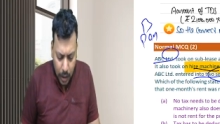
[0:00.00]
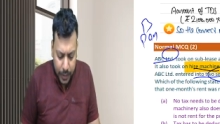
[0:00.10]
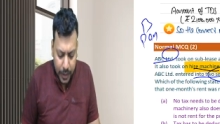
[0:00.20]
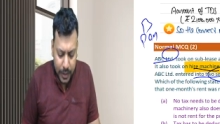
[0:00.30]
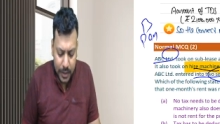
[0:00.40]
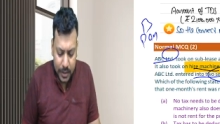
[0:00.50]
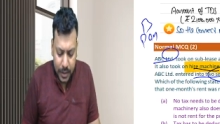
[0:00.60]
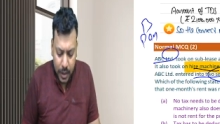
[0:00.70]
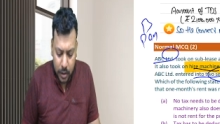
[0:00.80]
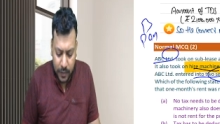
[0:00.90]
TDS at
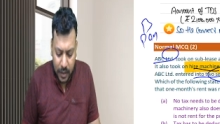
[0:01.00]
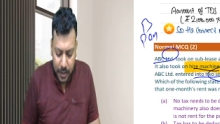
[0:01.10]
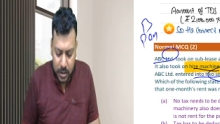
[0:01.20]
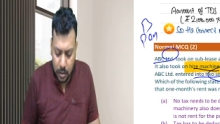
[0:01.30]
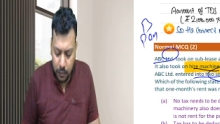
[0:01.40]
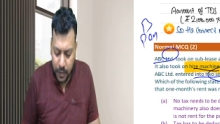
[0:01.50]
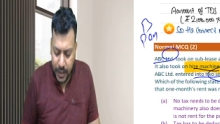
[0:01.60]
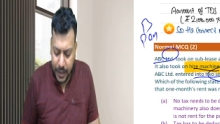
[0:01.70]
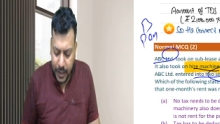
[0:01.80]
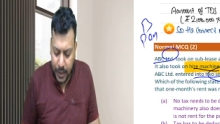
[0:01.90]
the rate of 10% on
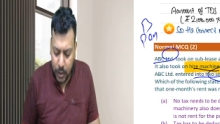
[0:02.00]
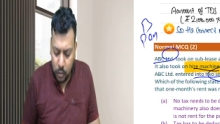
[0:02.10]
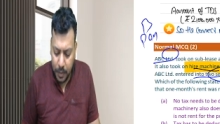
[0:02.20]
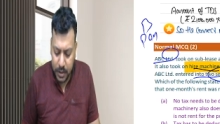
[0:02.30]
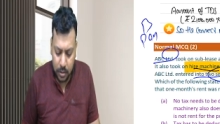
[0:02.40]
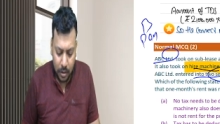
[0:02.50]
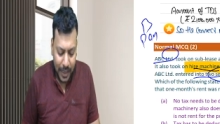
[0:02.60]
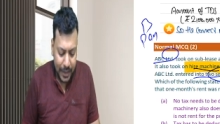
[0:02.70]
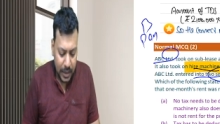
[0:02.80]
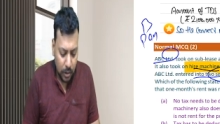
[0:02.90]
180 and 2% on
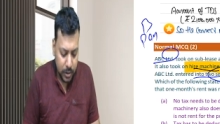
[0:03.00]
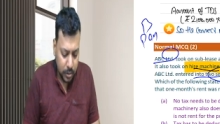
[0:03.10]
90,000.